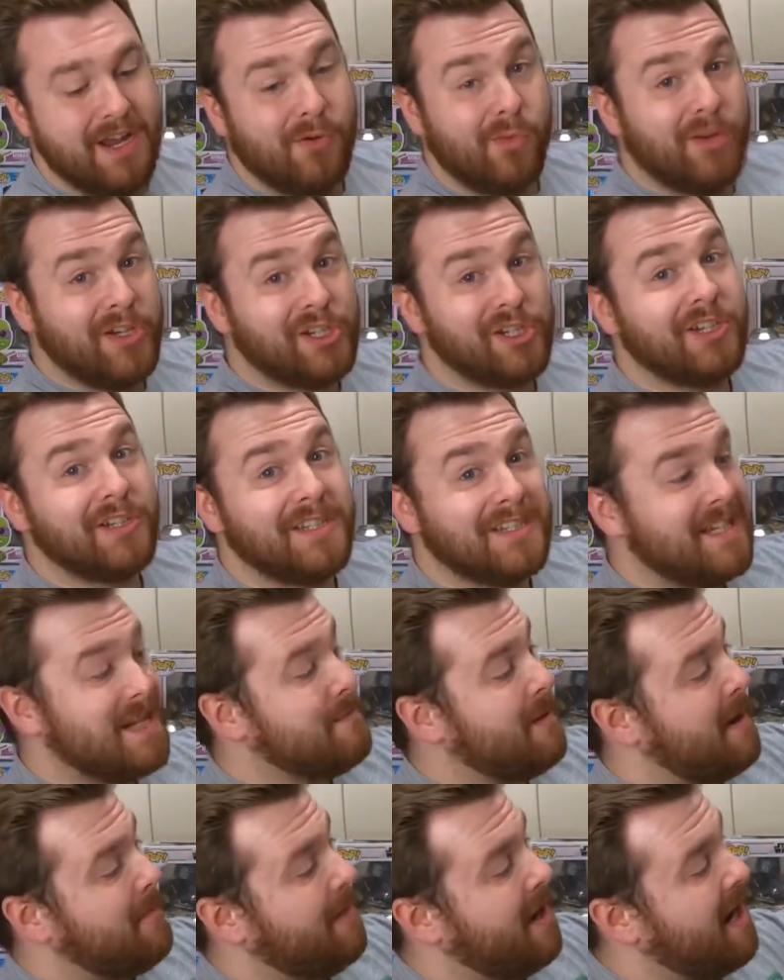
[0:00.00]
We should see
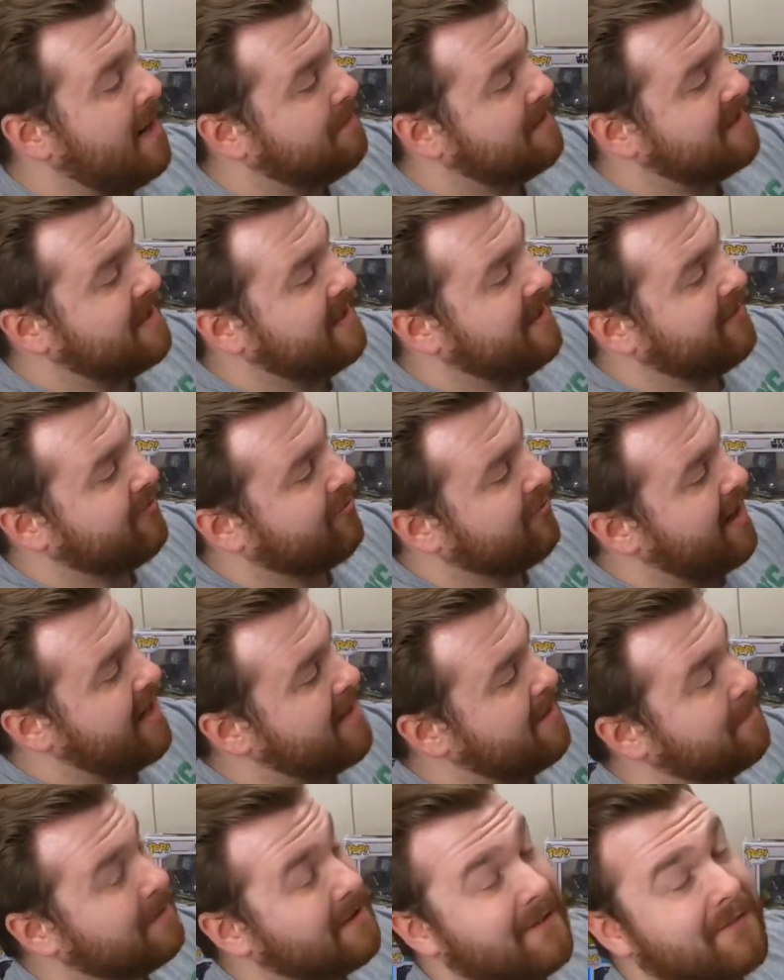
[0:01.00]
my pop sitting right
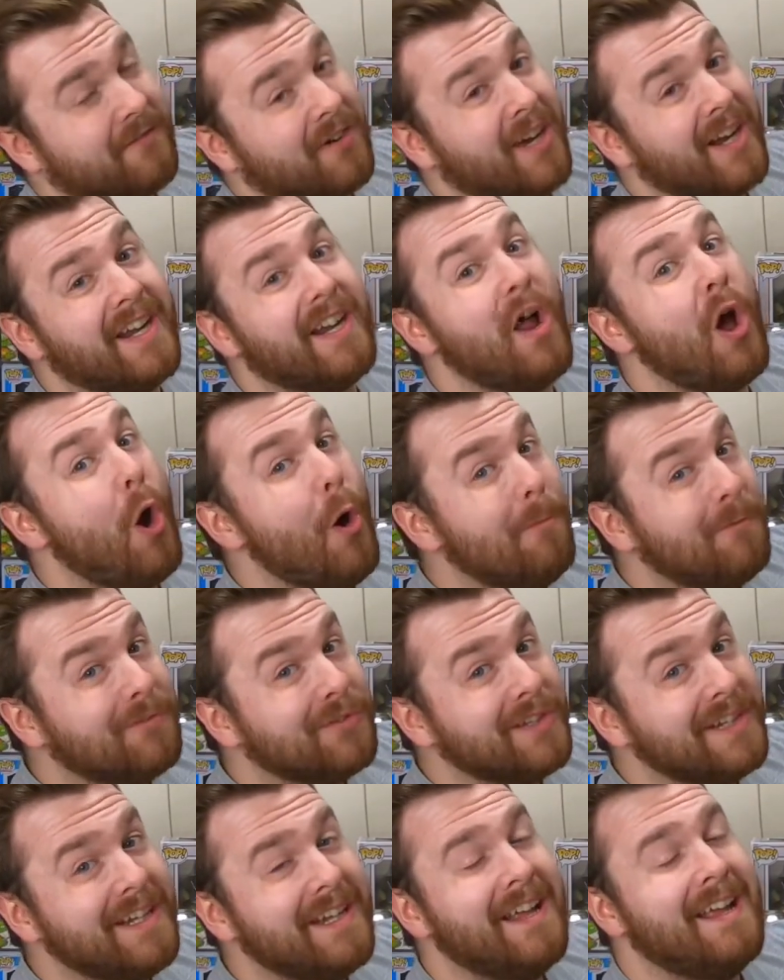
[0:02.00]
up in the front, and
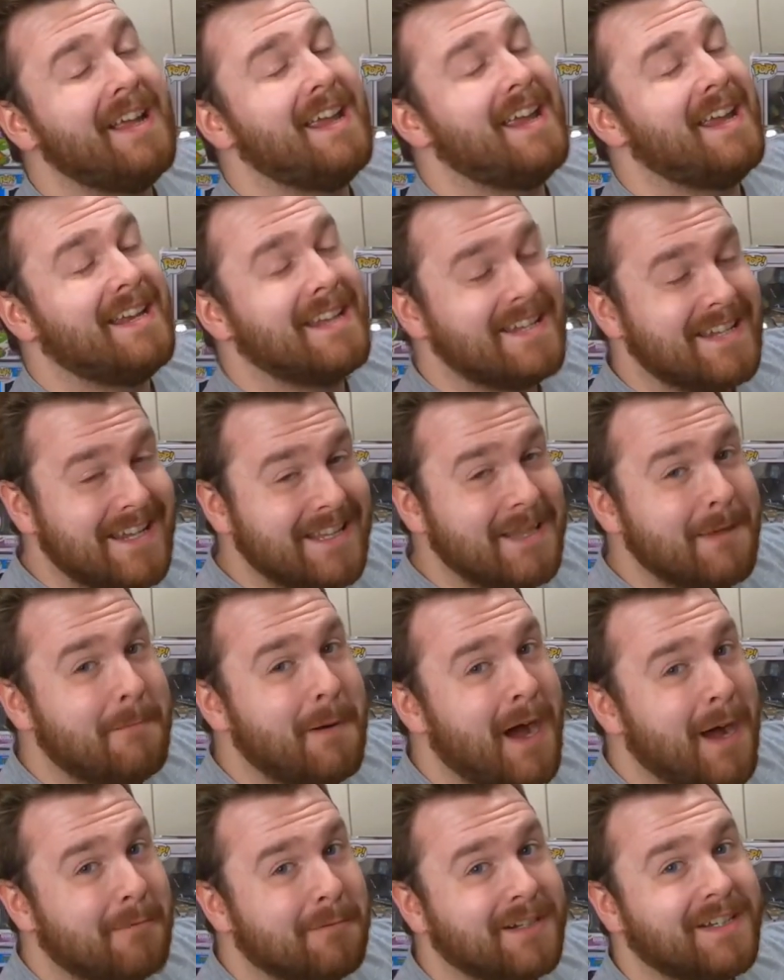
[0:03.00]
hopefully it is in the
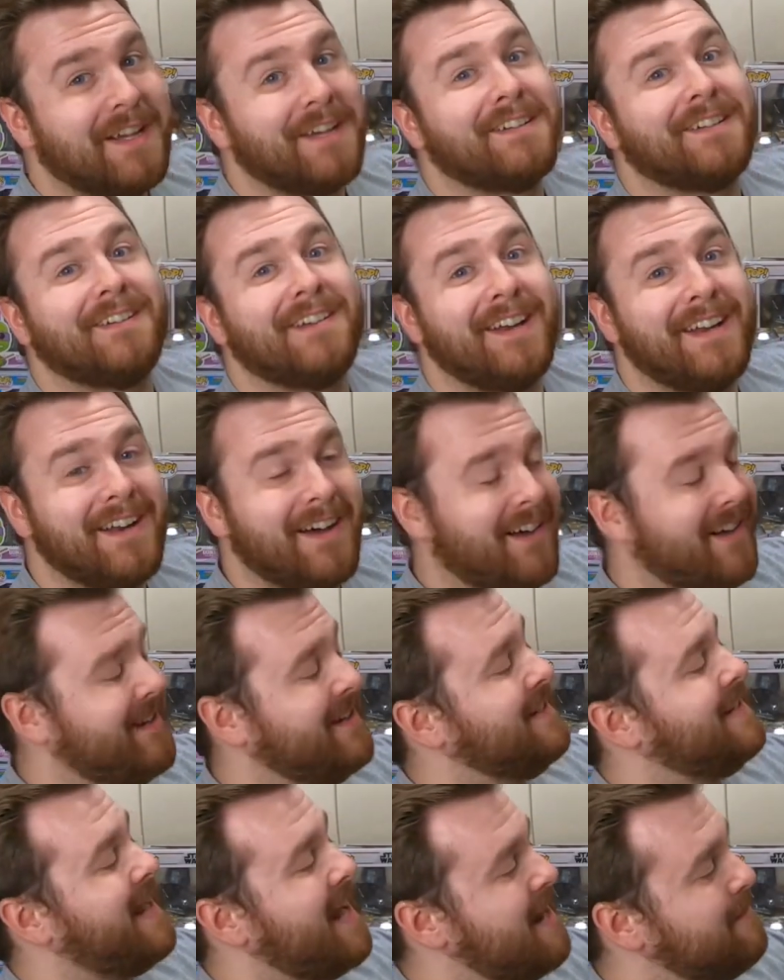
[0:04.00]
pop protector and
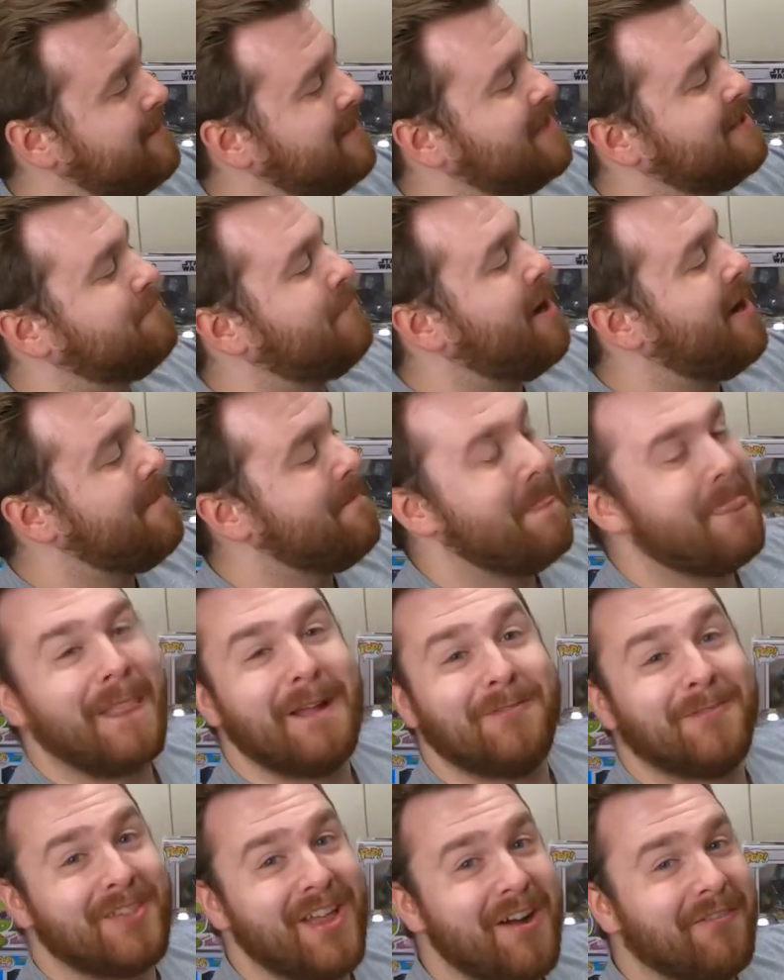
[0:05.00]
undamaged. But
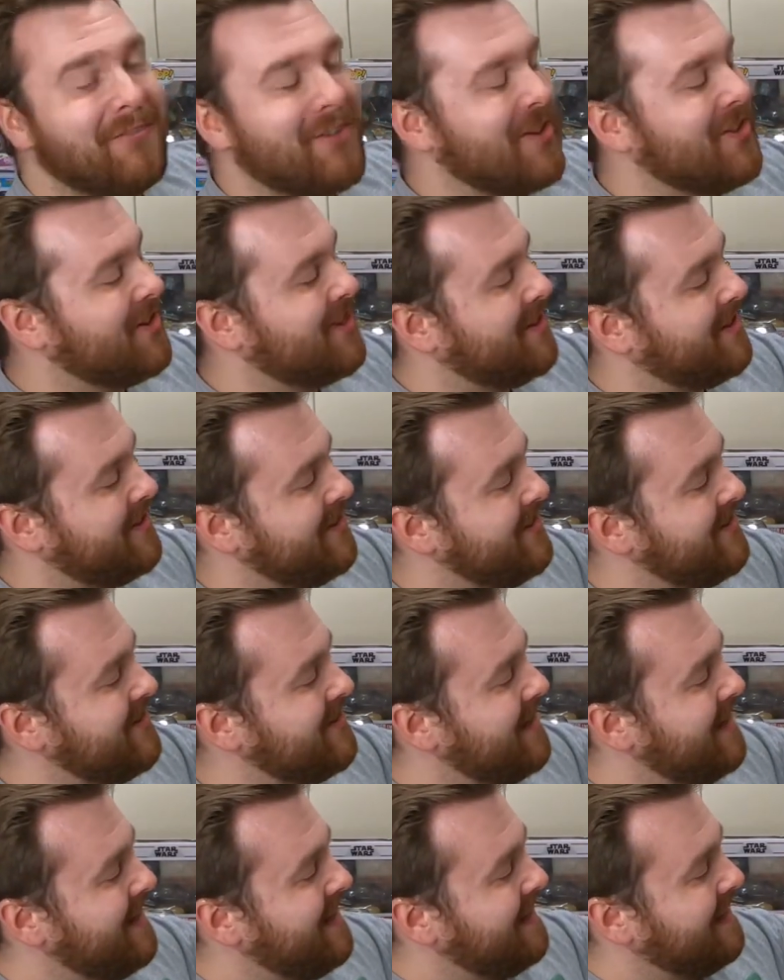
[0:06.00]
without further
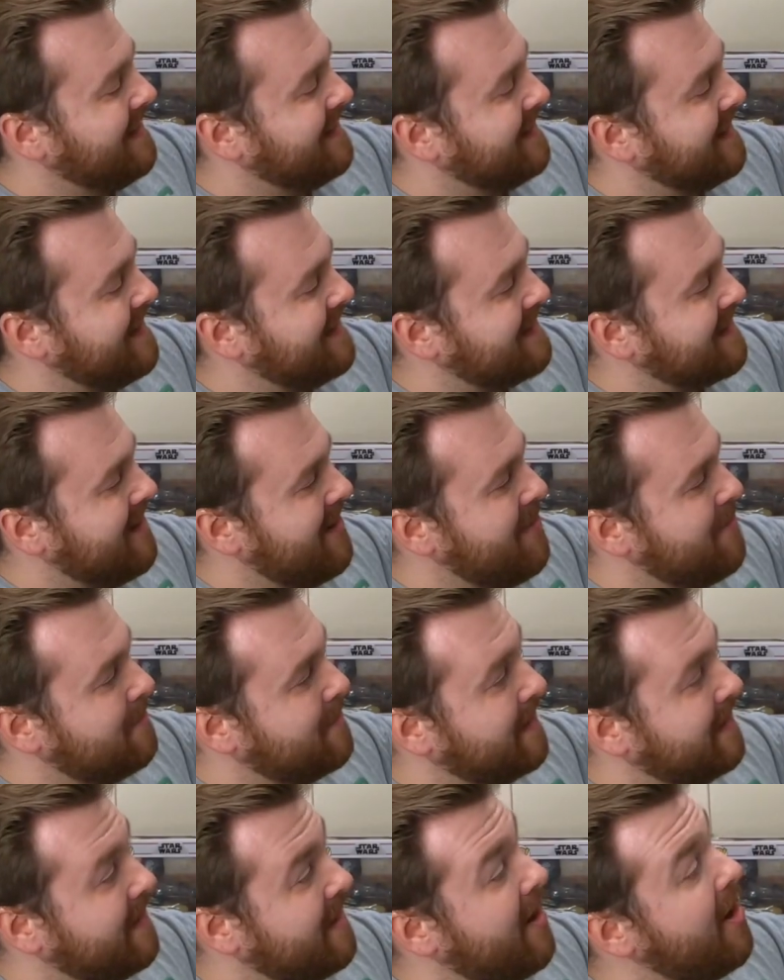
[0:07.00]
ado, let's
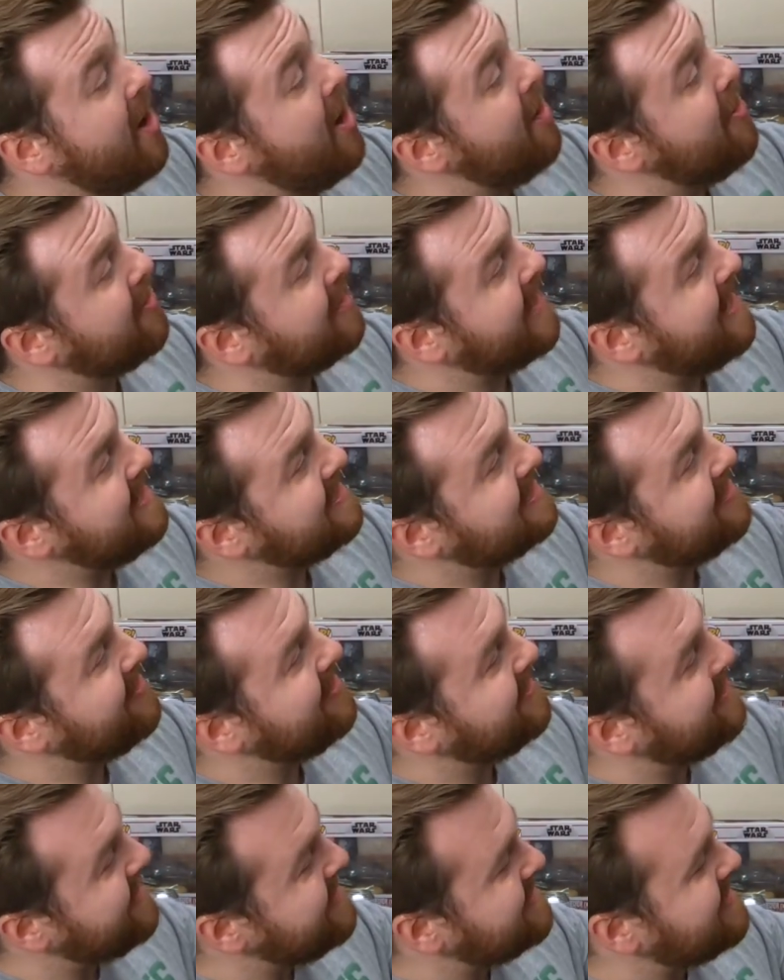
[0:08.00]
open it. Oh, okay, so
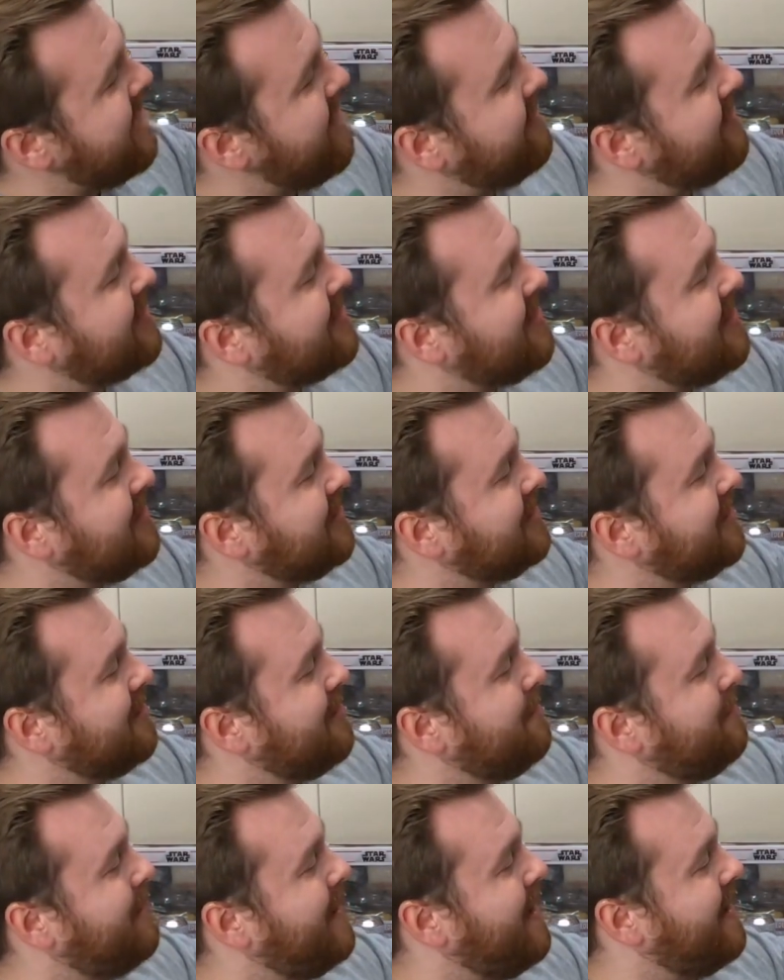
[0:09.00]
it does have a cool
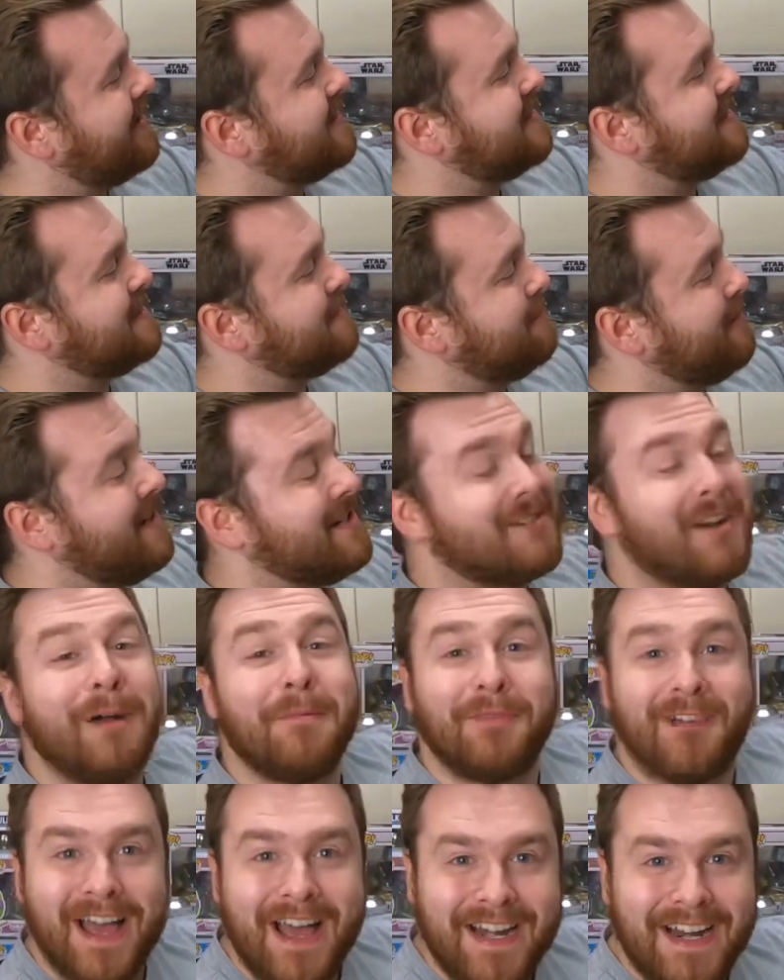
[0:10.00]
little box display, so
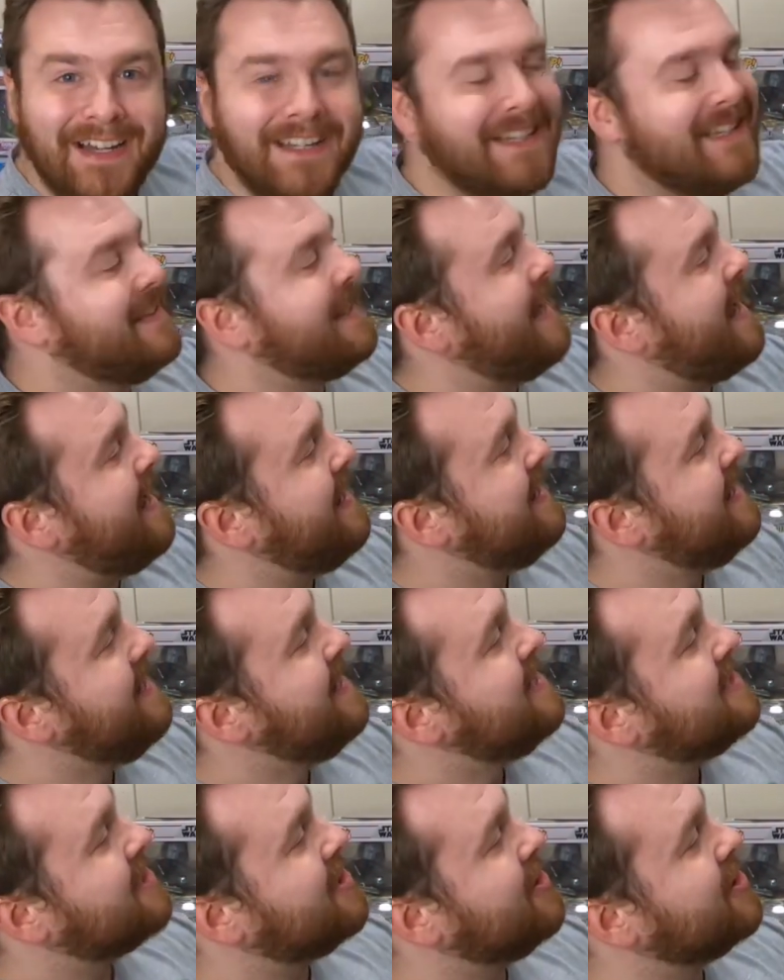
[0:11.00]
I'm glad I did that.
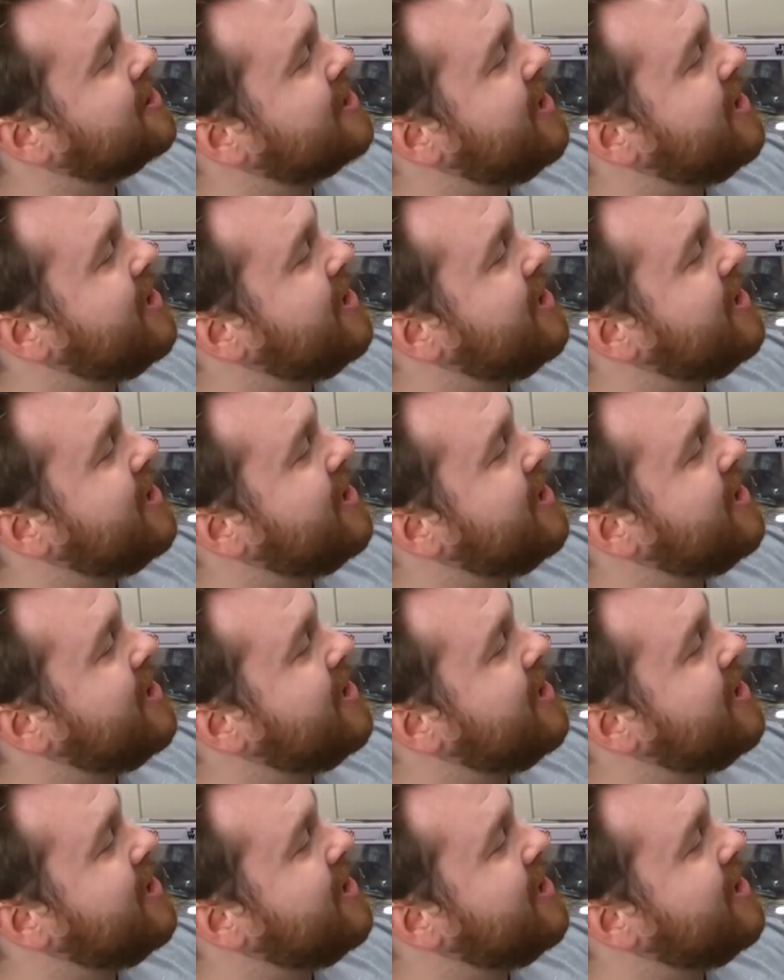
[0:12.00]
So it